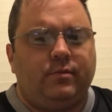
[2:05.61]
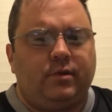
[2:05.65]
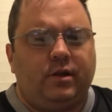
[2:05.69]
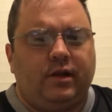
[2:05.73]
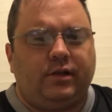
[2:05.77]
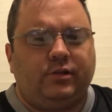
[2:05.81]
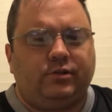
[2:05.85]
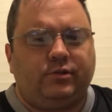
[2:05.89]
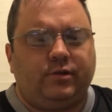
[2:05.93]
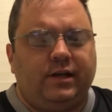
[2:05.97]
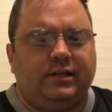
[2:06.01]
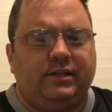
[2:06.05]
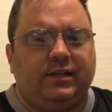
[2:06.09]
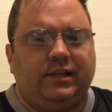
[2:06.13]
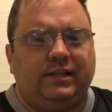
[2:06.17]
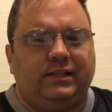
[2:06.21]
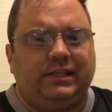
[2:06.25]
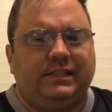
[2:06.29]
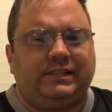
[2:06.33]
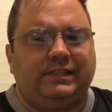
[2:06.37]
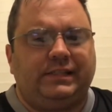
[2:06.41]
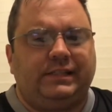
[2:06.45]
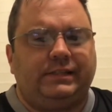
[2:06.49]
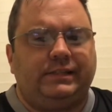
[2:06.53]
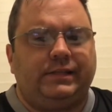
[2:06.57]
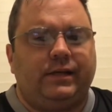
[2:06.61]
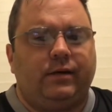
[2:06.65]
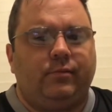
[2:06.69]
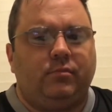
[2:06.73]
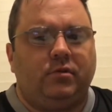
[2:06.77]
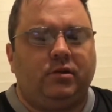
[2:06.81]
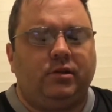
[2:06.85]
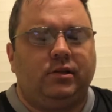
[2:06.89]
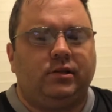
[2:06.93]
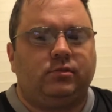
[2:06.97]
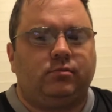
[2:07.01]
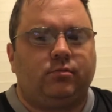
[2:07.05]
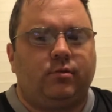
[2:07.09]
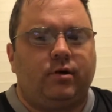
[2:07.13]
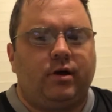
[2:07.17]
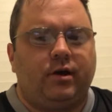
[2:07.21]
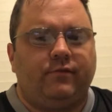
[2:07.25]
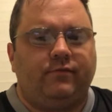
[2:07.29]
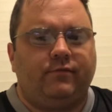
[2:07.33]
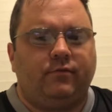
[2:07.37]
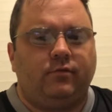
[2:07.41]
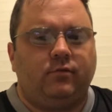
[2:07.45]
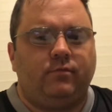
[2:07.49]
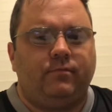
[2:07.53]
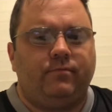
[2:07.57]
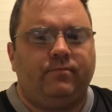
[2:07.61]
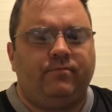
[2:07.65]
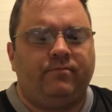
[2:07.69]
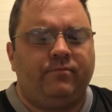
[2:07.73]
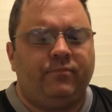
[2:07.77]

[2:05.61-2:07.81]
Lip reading: that I tried to disassemble this rifle,